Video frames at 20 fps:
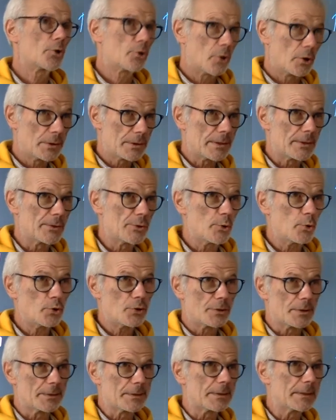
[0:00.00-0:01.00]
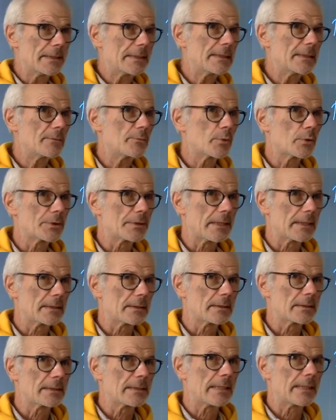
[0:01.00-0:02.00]
a constitutional treaty would
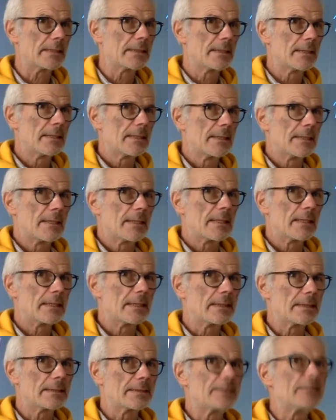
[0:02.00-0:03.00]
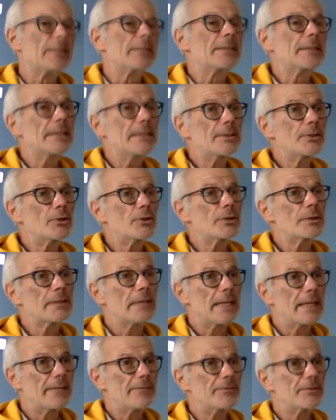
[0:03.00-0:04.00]
then say uh, the
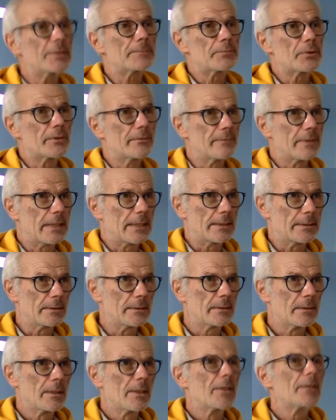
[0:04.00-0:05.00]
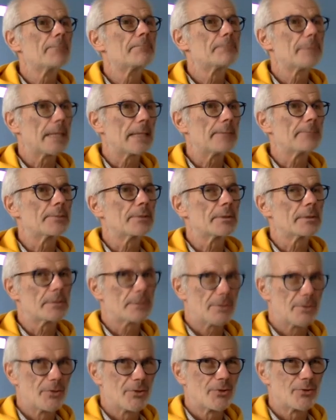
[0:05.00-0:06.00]
teachers have to provide
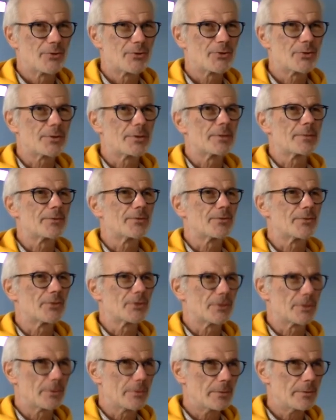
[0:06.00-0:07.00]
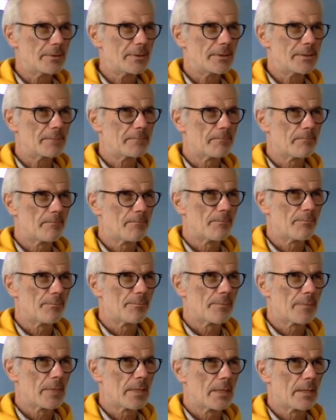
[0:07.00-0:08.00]
papers to the students
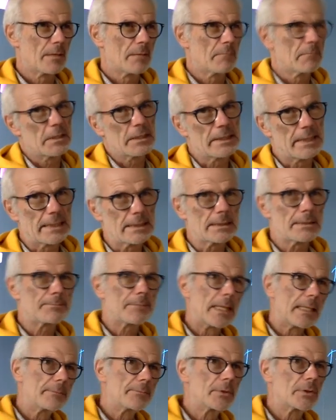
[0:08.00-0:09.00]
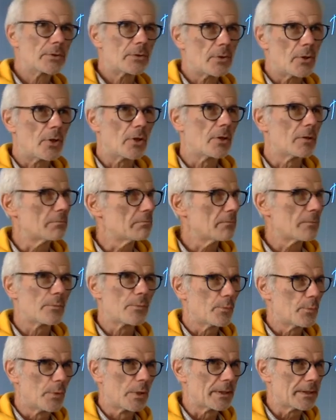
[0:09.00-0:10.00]
against payment or
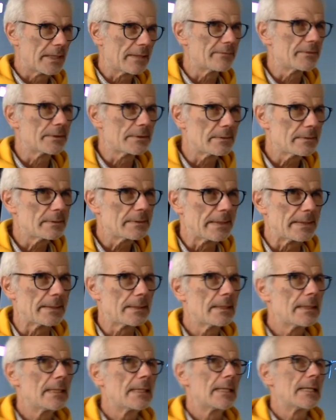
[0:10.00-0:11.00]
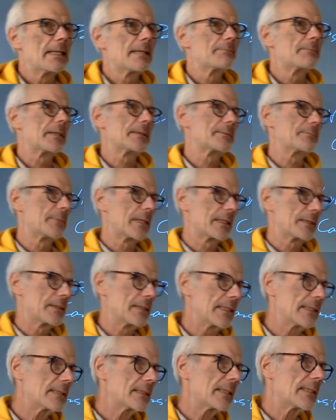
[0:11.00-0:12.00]
what uh, then. But, but
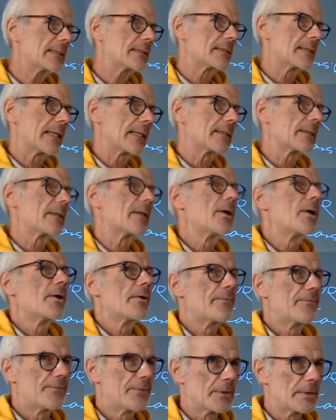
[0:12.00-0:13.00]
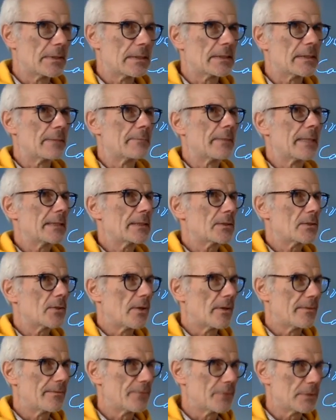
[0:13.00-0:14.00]
this is then for the semester
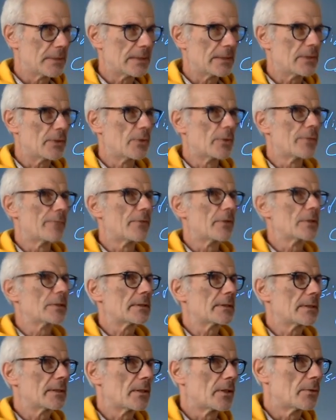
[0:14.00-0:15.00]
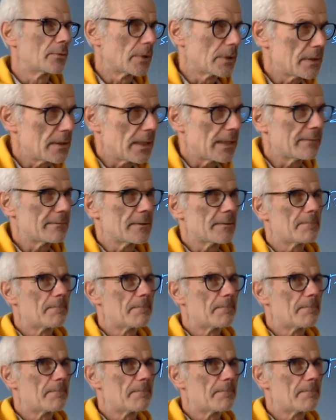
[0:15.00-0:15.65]
or for this university also.